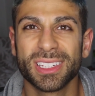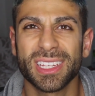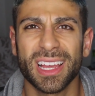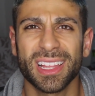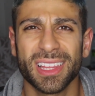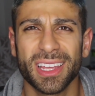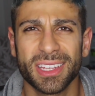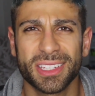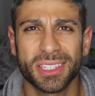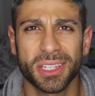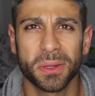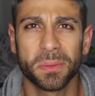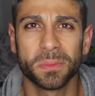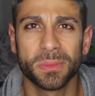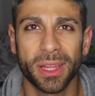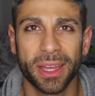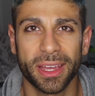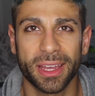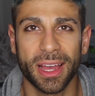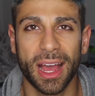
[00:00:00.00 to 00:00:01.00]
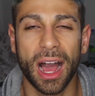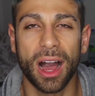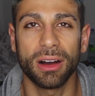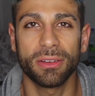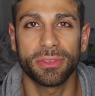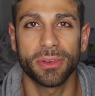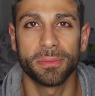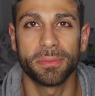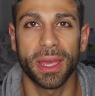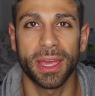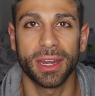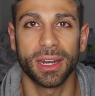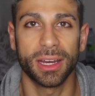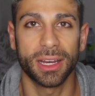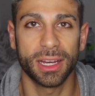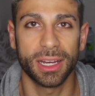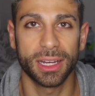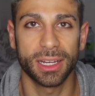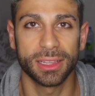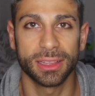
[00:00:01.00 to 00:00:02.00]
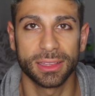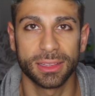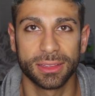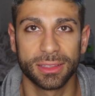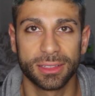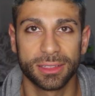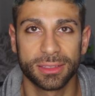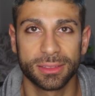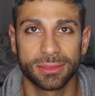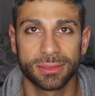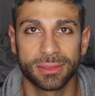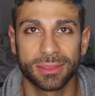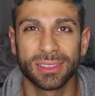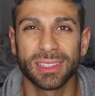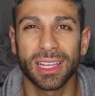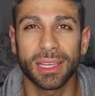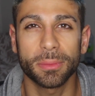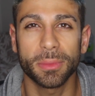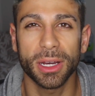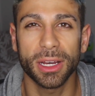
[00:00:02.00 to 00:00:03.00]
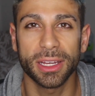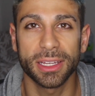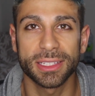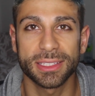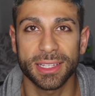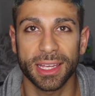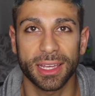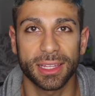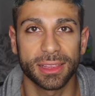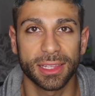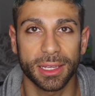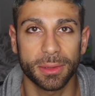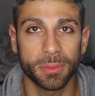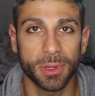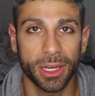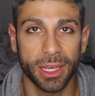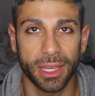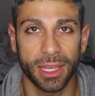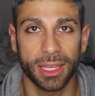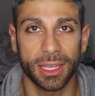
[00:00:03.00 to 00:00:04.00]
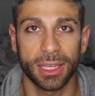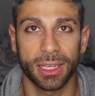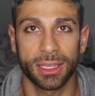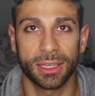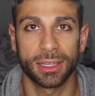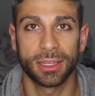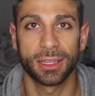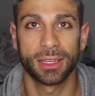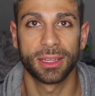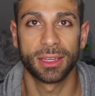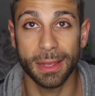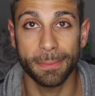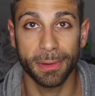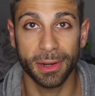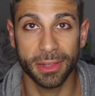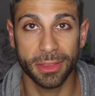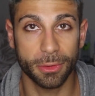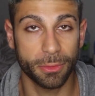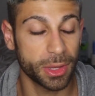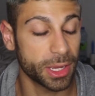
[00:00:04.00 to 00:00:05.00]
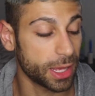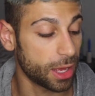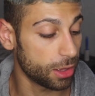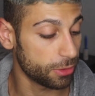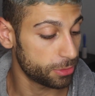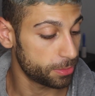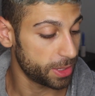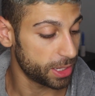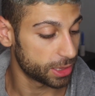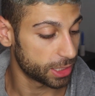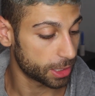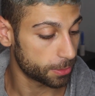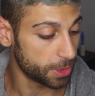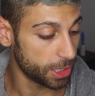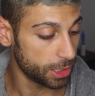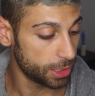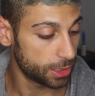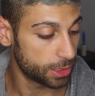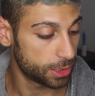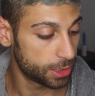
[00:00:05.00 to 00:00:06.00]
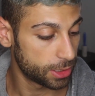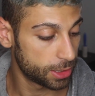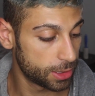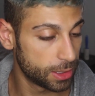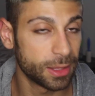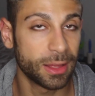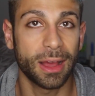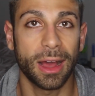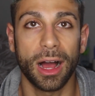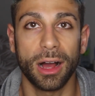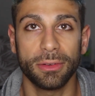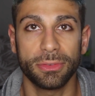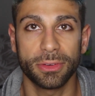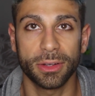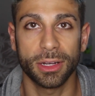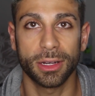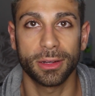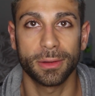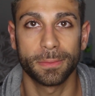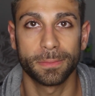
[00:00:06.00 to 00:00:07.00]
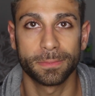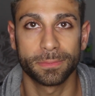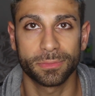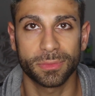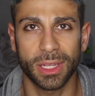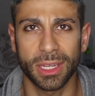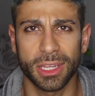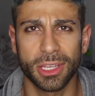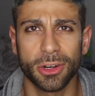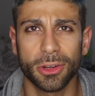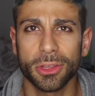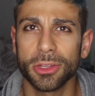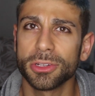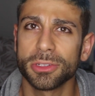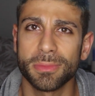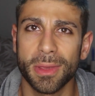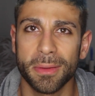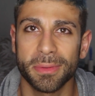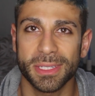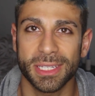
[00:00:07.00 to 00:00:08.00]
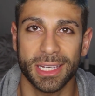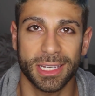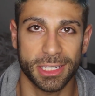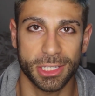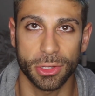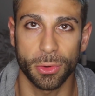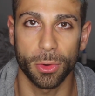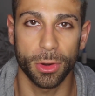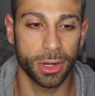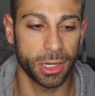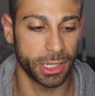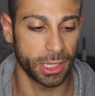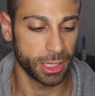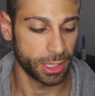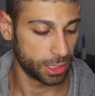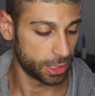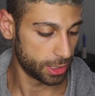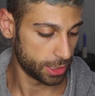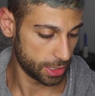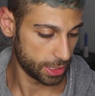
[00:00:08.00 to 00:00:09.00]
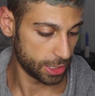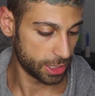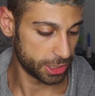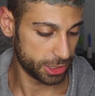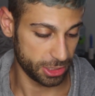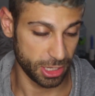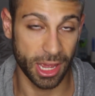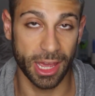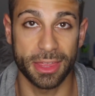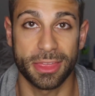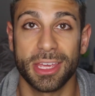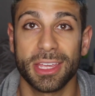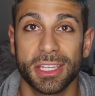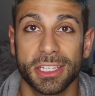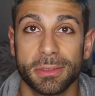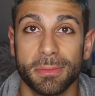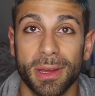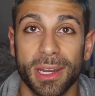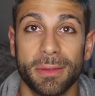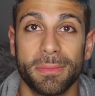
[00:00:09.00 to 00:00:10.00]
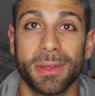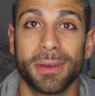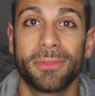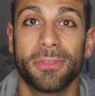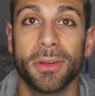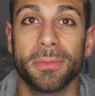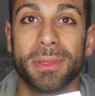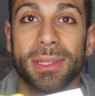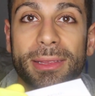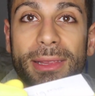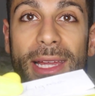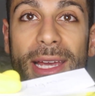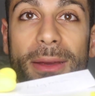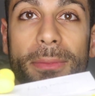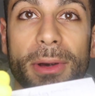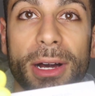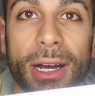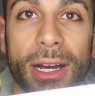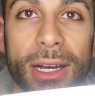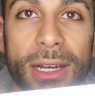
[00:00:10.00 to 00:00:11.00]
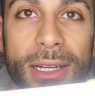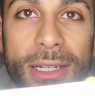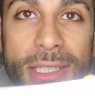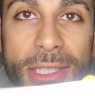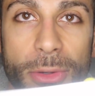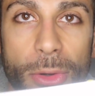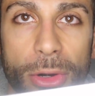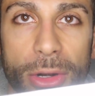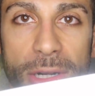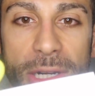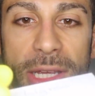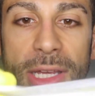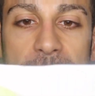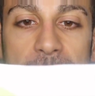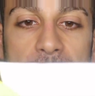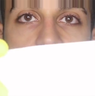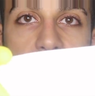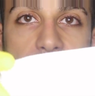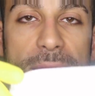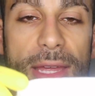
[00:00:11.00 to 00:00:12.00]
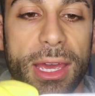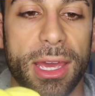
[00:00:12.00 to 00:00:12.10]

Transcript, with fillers: Is that like some like alpha, beta? Ligma is like Ligma A. Is that part of the Greek alphabet? Ligma? Alpha. Like, you know those? Maybe it's like a sorority. So I think this might have been from the Ligma sorority. And